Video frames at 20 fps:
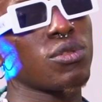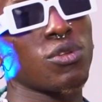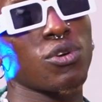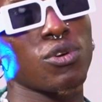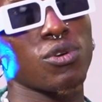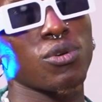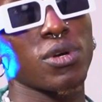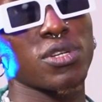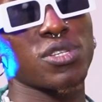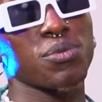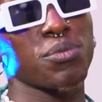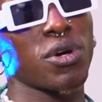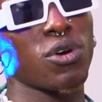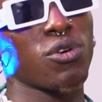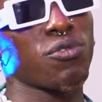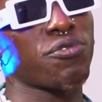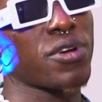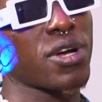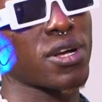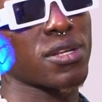No, as a matter
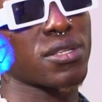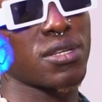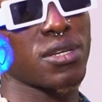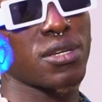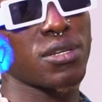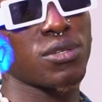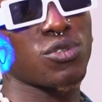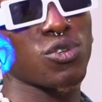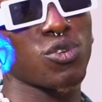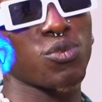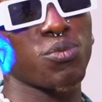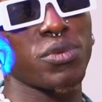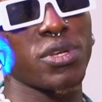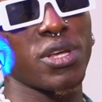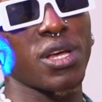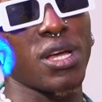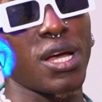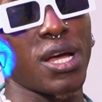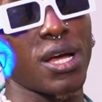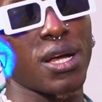of fact, they told me
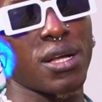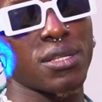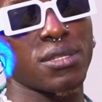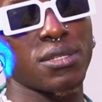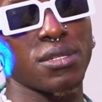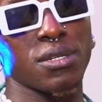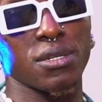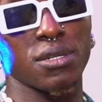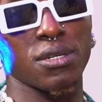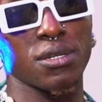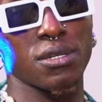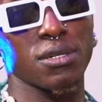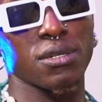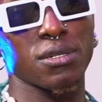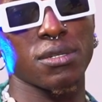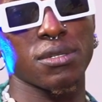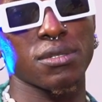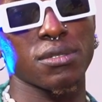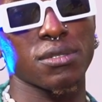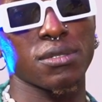I had a
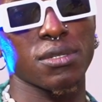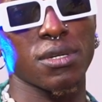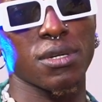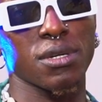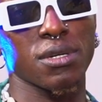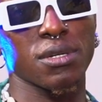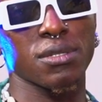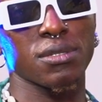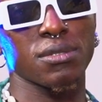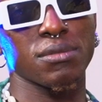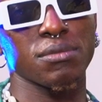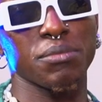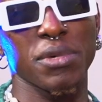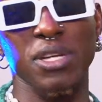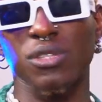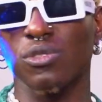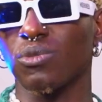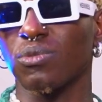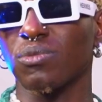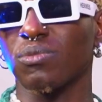
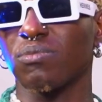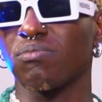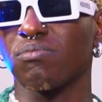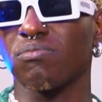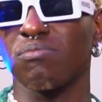mental